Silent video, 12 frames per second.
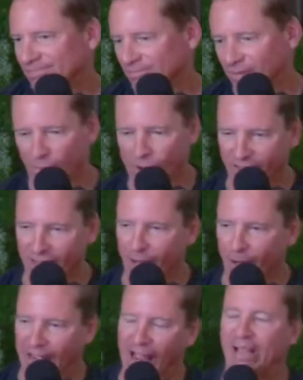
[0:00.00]
About a week
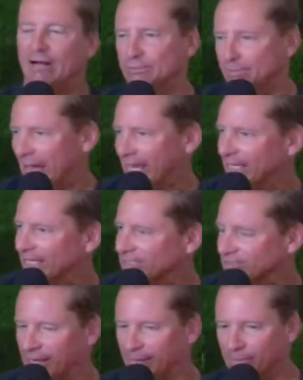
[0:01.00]
later, guy comes back into the
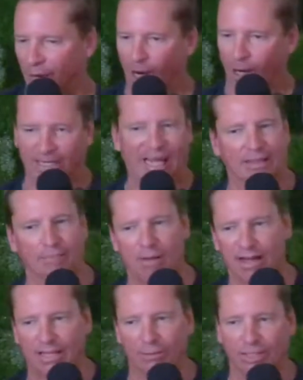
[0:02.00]
same bar. He got the
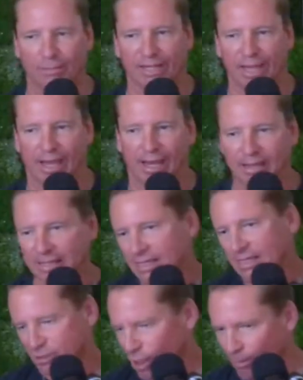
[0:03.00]
monkey with him again.
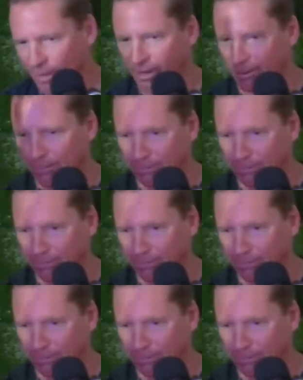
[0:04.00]
2 beers,